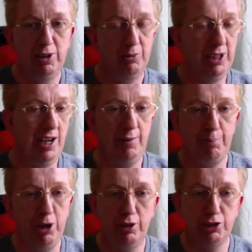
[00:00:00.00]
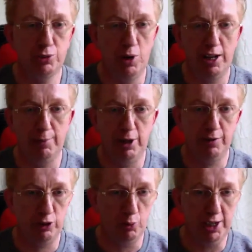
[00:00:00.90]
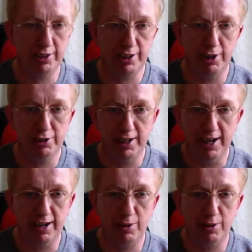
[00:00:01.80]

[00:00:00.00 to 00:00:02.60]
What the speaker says: We have punched well above our weight out there,